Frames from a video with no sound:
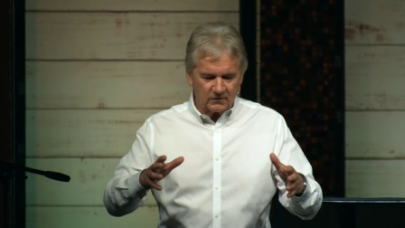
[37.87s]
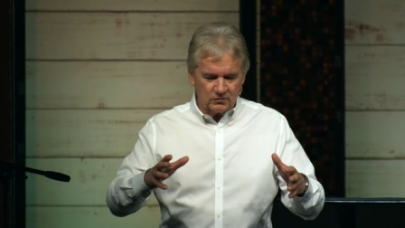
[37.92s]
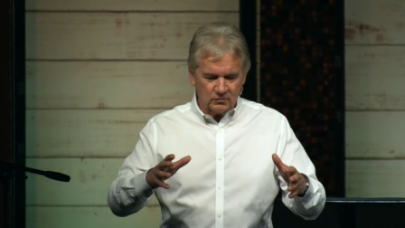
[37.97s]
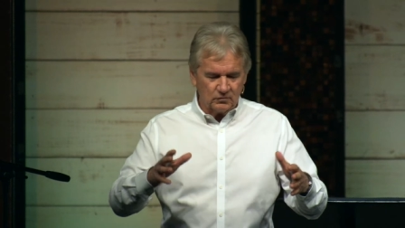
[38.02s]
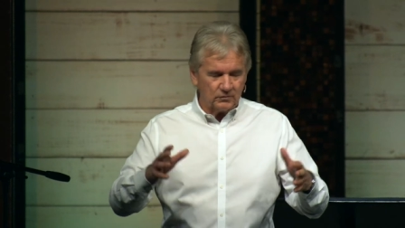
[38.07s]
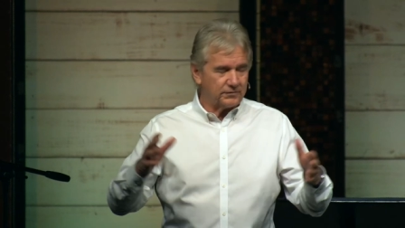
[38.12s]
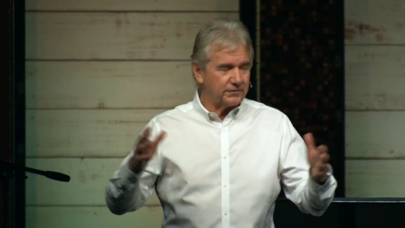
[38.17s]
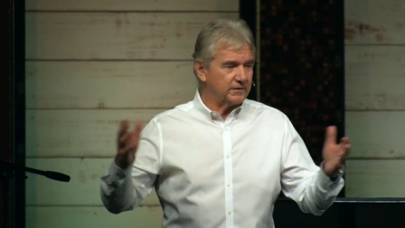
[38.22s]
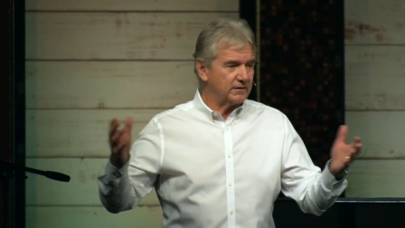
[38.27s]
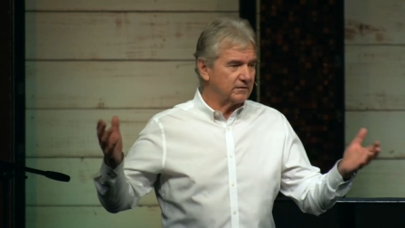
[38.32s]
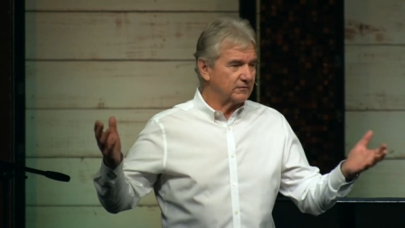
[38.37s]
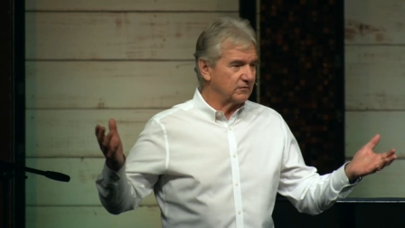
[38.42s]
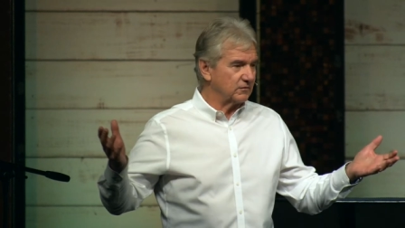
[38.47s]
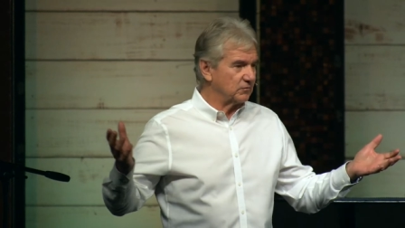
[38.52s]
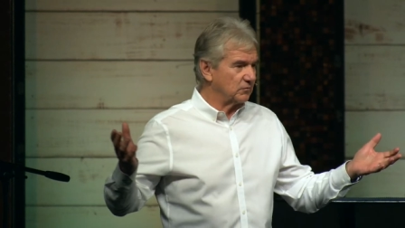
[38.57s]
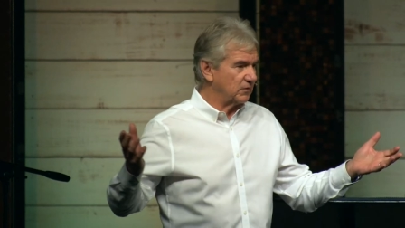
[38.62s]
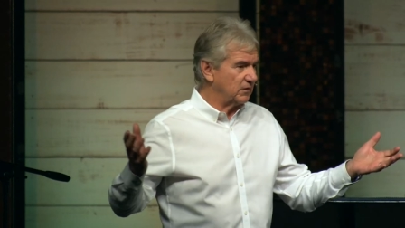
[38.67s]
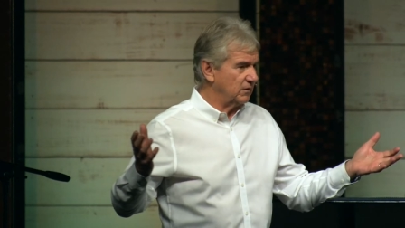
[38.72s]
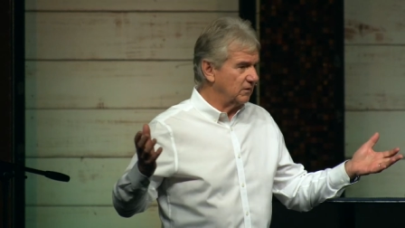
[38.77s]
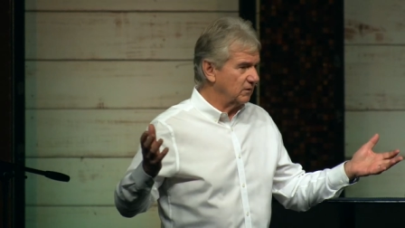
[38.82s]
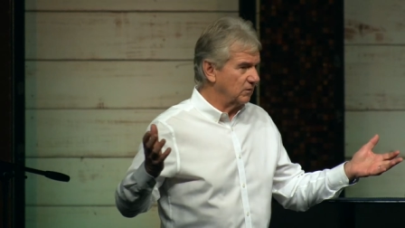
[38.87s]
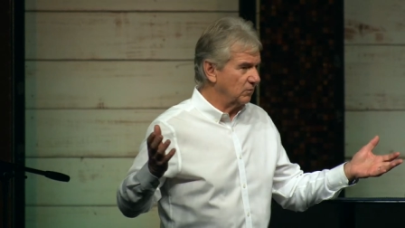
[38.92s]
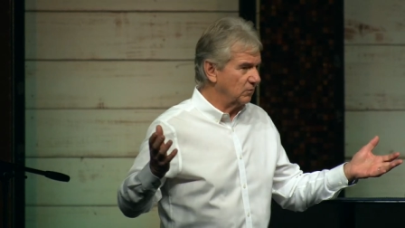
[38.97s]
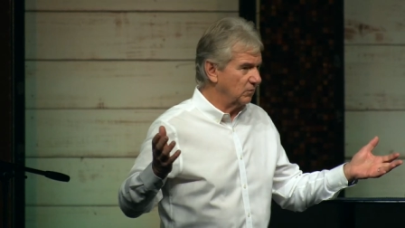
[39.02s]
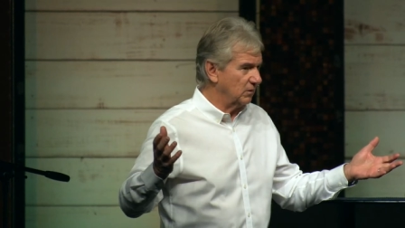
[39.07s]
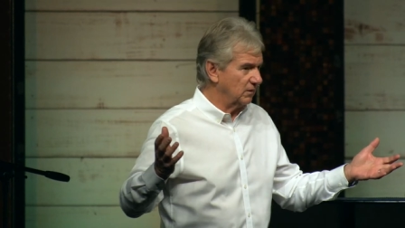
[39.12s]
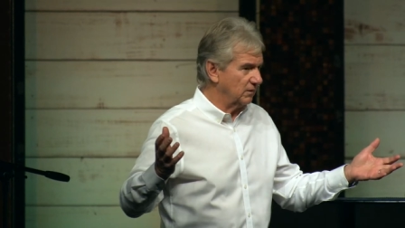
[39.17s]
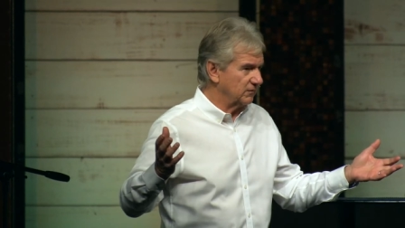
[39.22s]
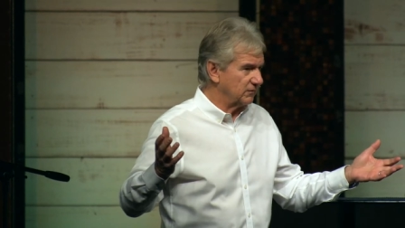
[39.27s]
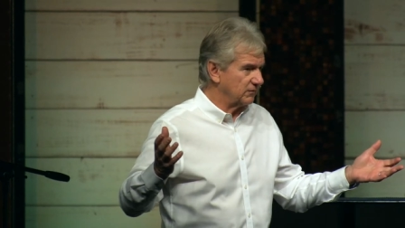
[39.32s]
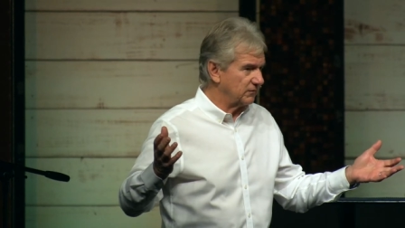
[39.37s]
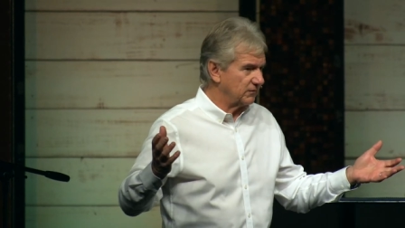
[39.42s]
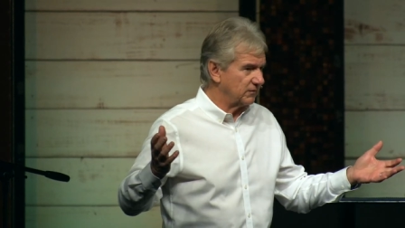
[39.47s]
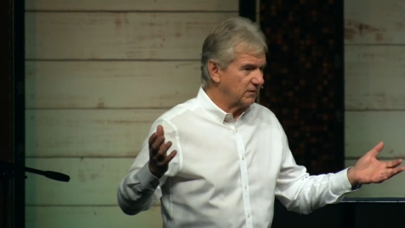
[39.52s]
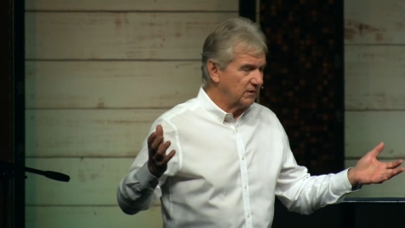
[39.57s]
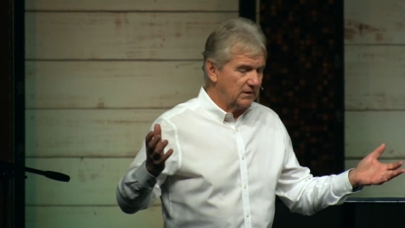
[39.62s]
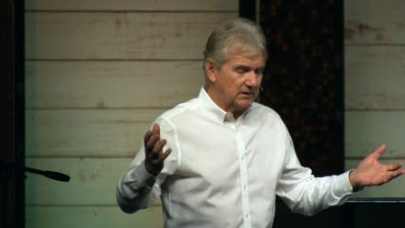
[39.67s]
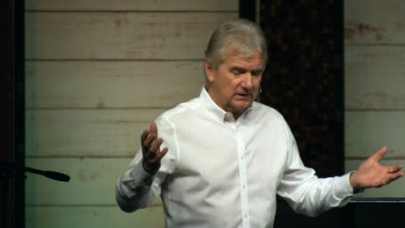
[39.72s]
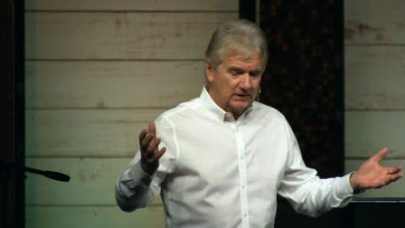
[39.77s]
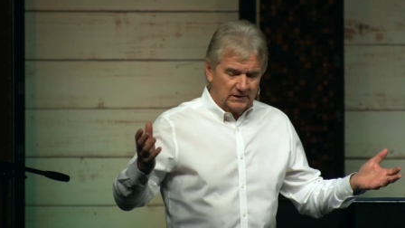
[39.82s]
cool things in Reno was
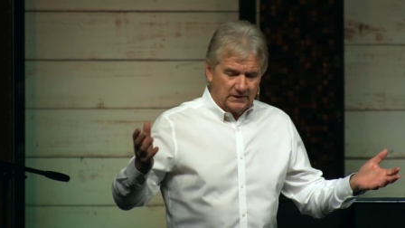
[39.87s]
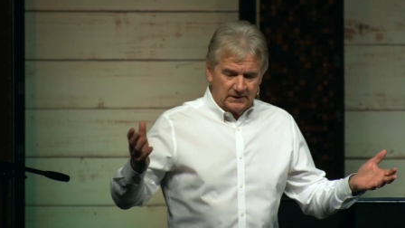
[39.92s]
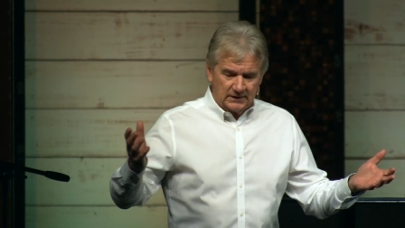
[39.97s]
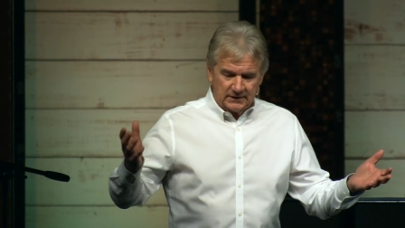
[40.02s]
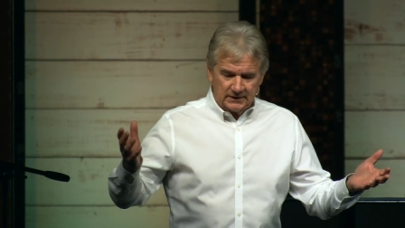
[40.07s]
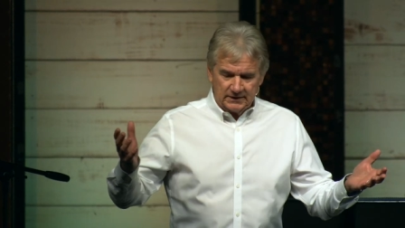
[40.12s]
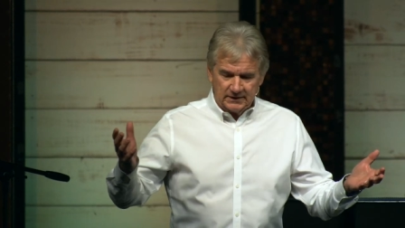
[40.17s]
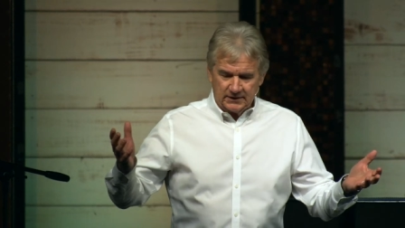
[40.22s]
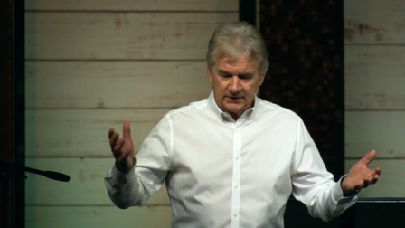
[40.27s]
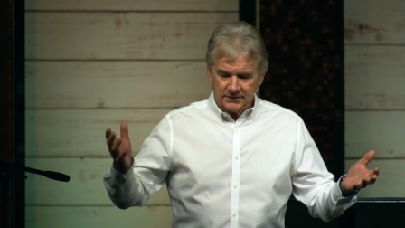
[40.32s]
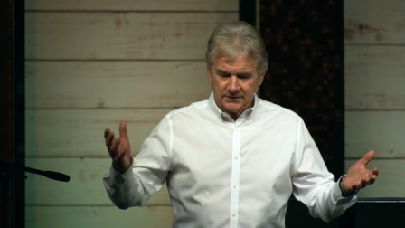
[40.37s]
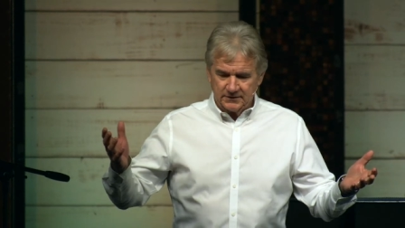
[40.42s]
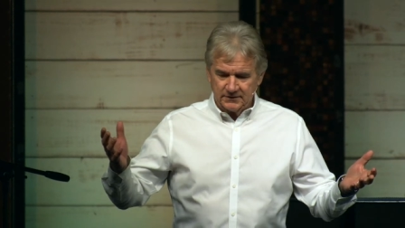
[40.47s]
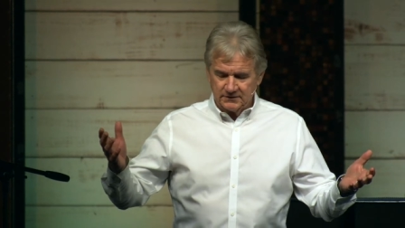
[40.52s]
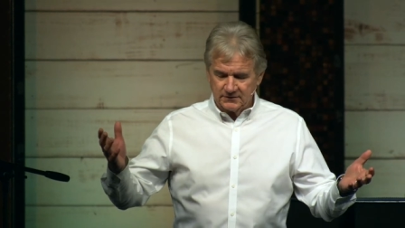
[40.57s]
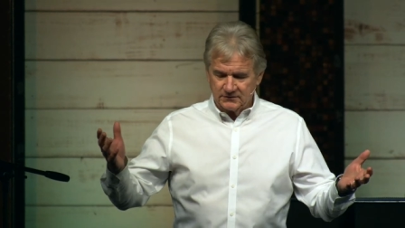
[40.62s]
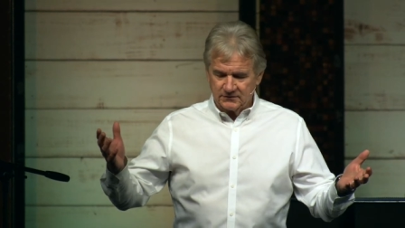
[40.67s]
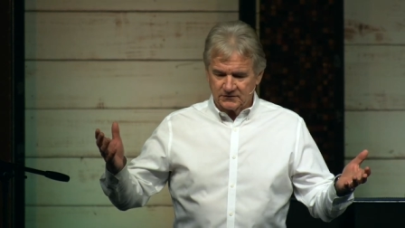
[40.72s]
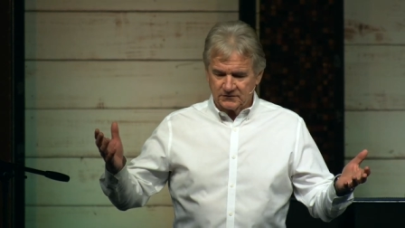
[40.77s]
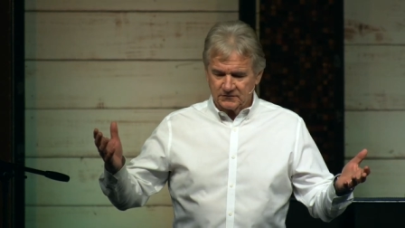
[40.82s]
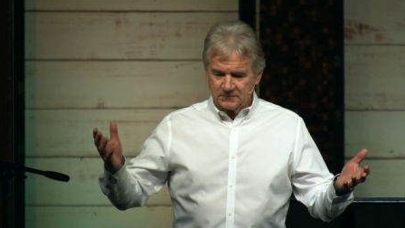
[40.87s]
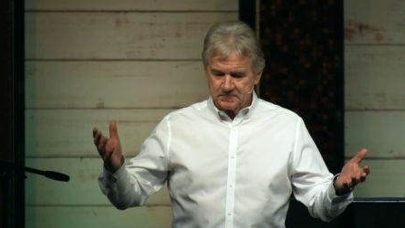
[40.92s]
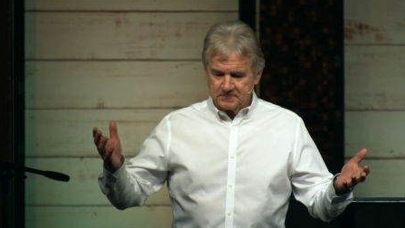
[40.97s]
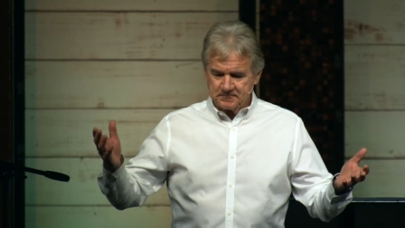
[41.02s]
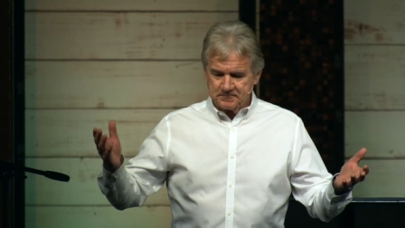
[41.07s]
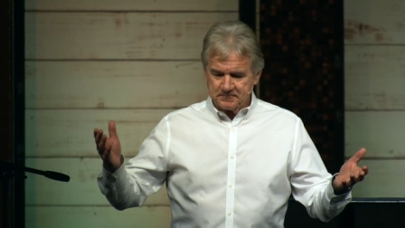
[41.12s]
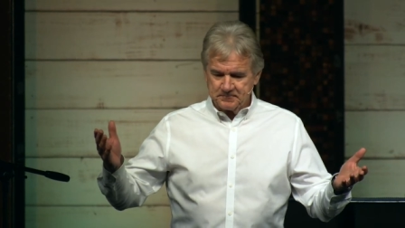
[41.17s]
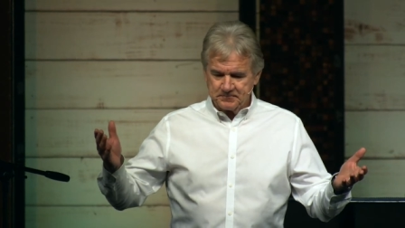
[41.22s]
uh, this